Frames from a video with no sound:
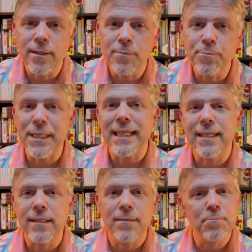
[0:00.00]

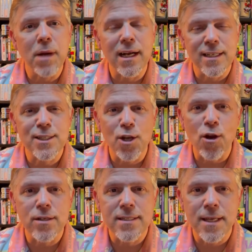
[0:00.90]
big manga
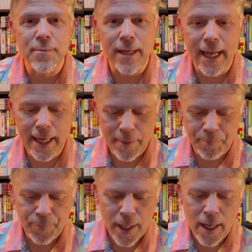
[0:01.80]
stars someday.
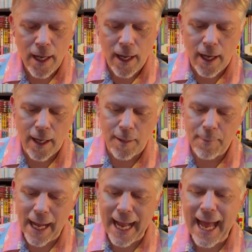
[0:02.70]

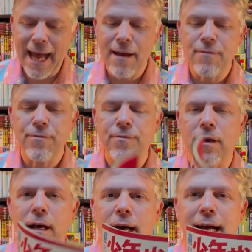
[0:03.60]

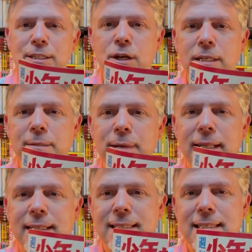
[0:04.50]
I talked
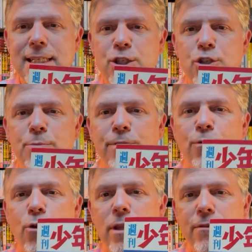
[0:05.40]
about this issue
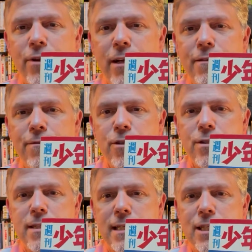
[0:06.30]
before, the very
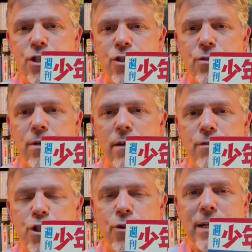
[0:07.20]
first issue of
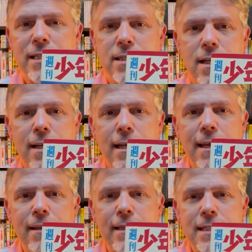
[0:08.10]
Shonen
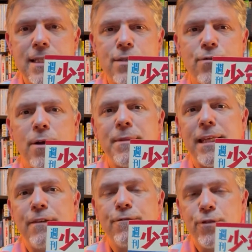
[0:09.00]
Sunday. This is from
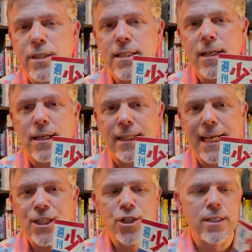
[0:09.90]
the Fujita
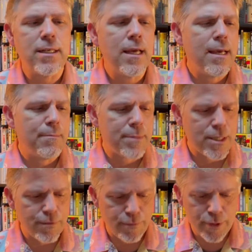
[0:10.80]
collection.
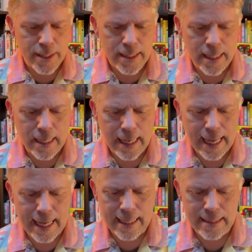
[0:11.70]
Mr. Fujita
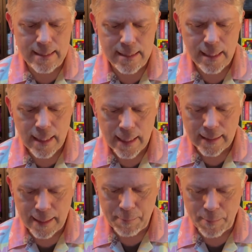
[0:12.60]
has
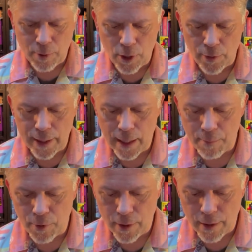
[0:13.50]
let me borrow a
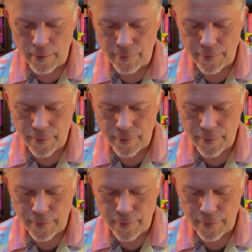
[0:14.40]
number of